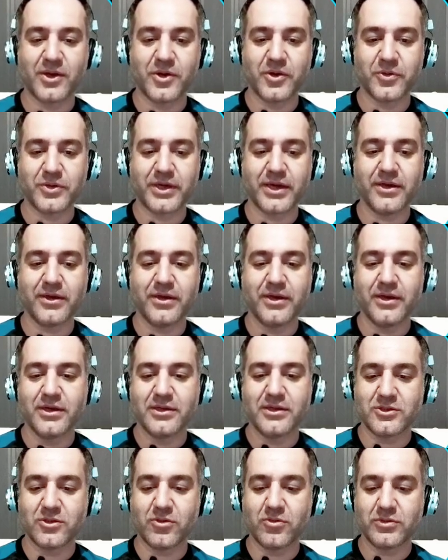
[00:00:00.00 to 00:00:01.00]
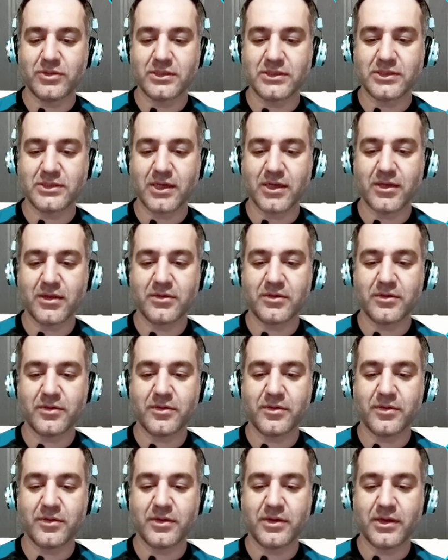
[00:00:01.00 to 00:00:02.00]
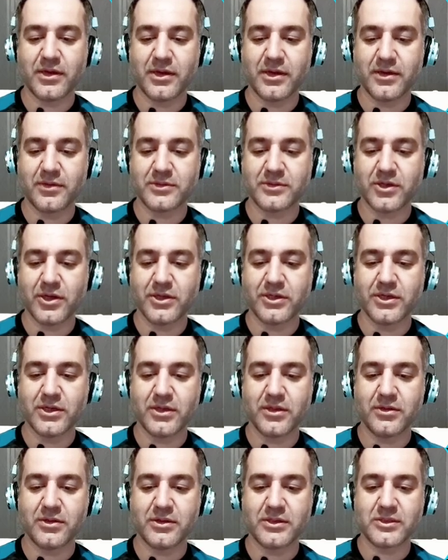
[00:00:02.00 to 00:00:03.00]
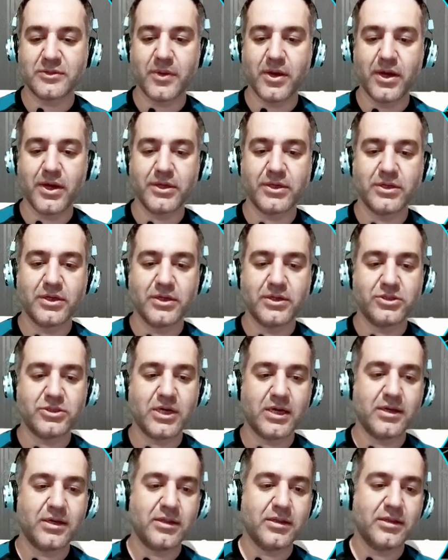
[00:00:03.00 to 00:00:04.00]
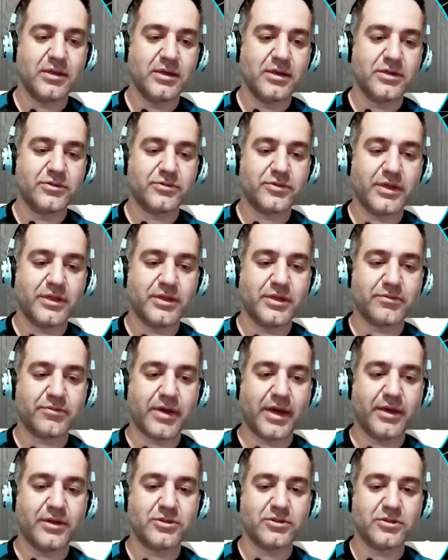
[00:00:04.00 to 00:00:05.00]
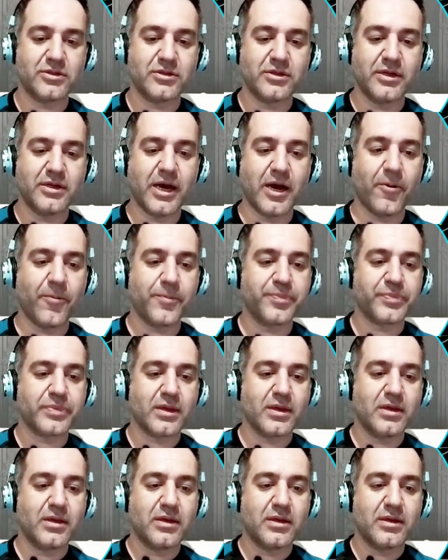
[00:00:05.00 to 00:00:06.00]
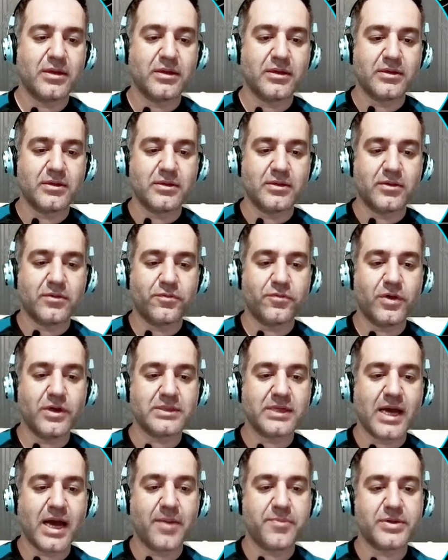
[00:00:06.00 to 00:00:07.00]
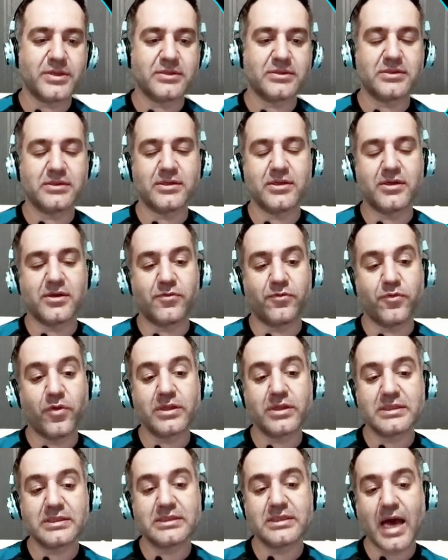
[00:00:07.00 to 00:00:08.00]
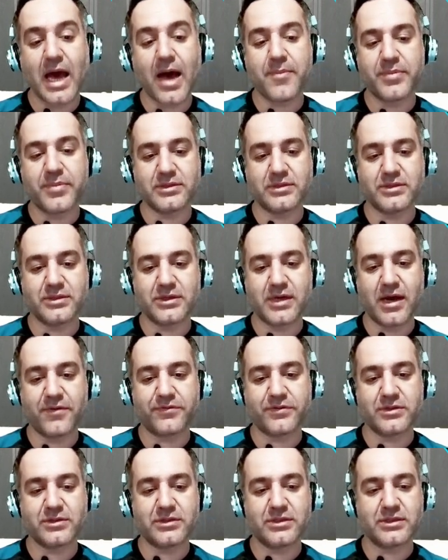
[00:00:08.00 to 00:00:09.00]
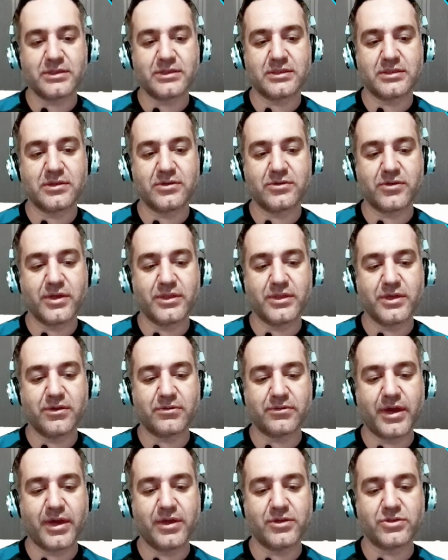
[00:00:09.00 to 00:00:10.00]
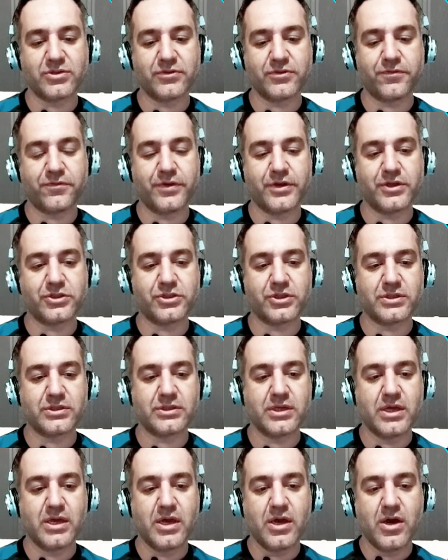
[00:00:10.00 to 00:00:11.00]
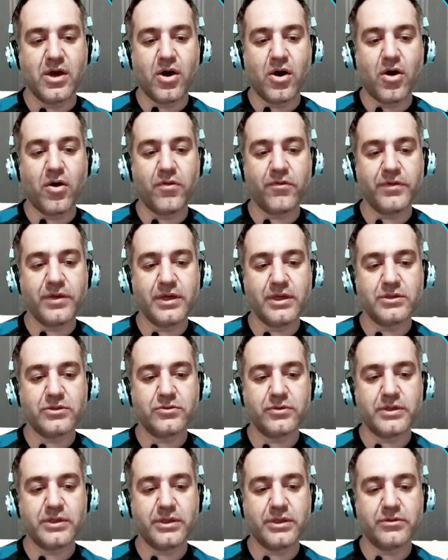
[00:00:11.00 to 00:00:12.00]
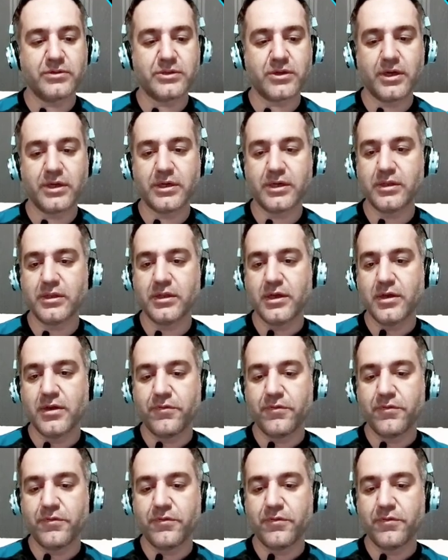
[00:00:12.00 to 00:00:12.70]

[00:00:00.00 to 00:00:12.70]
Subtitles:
Okay, so the second cycle, a spike, channel, trading range. Now, what happens here? What has happened here after this trading range finishes? Are we into a new cycle?